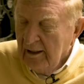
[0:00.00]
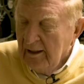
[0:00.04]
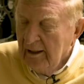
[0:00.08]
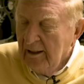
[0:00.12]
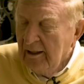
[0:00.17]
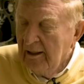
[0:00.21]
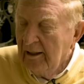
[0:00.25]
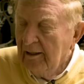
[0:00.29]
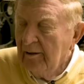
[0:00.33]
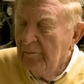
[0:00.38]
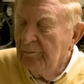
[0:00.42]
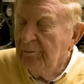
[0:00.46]

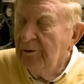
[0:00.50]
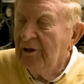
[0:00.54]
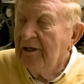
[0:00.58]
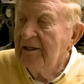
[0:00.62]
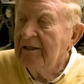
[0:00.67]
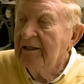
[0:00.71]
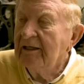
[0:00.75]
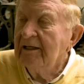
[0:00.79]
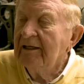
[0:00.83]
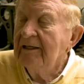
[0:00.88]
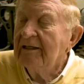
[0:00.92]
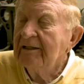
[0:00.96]
Uh,
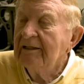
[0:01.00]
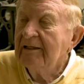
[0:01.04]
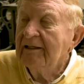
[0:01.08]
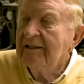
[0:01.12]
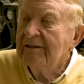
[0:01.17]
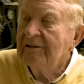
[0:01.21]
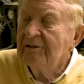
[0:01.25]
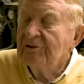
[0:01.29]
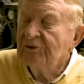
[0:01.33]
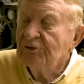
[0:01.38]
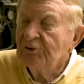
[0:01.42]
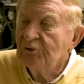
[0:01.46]
but it,
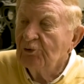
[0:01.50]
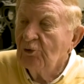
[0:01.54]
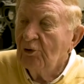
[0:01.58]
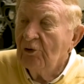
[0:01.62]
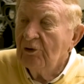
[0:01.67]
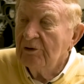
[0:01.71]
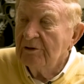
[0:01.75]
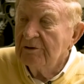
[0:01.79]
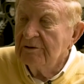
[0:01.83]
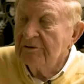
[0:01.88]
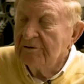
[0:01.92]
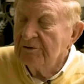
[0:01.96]
it
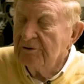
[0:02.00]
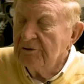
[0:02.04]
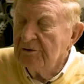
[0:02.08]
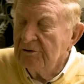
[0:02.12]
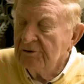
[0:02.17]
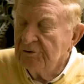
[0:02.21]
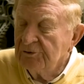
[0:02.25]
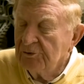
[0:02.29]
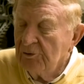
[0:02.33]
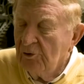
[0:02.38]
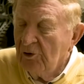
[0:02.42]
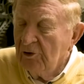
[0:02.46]
destroy,
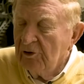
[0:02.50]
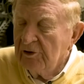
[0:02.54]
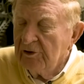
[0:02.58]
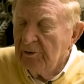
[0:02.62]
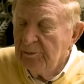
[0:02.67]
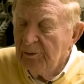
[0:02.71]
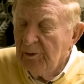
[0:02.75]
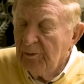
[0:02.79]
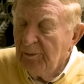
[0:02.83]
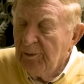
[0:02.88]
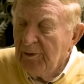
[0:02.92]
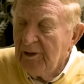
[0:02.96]
destroyed the
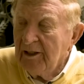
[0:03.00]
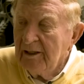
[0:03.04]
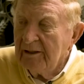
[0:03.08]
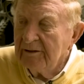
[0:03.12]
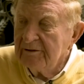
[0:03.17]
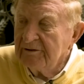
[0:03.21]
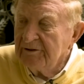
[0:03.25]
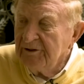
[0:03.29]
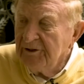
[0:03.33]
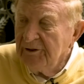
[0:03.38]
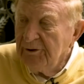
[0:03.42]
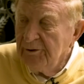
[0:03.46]

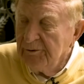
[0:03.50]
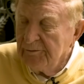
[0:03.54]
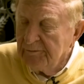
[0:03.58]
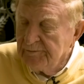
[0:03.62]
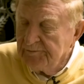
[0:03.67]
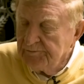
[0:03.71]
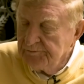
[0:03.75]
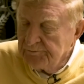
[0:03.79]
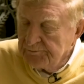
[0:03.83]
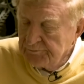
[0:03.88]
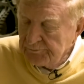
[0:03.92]
propeller too.